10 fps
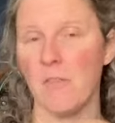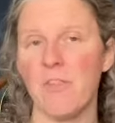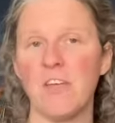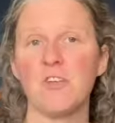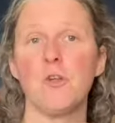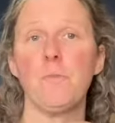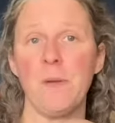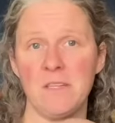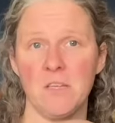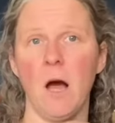They should
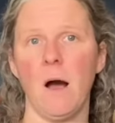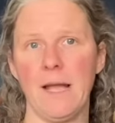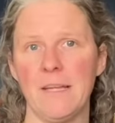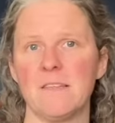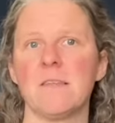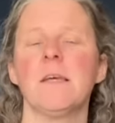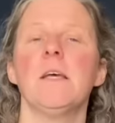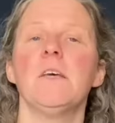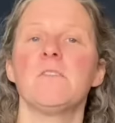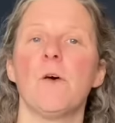be tight.
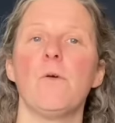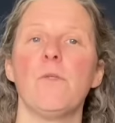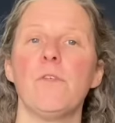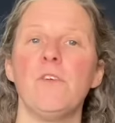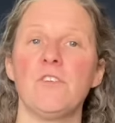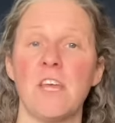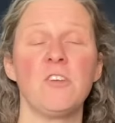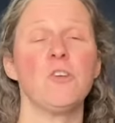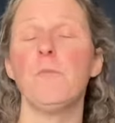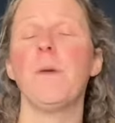So they
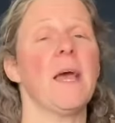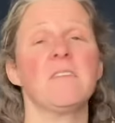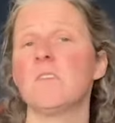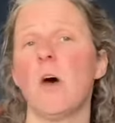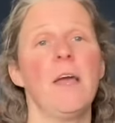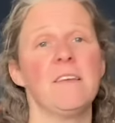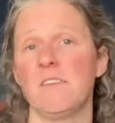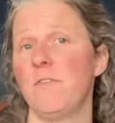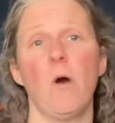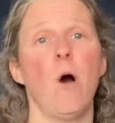should be as tight as
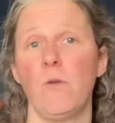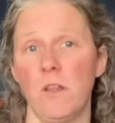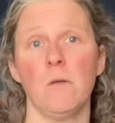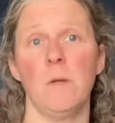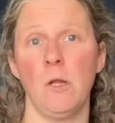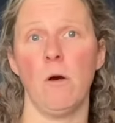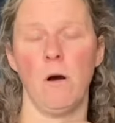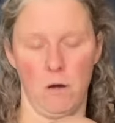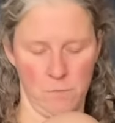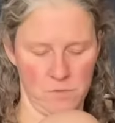if you're holding them in your
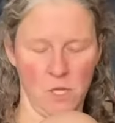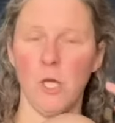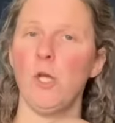arms.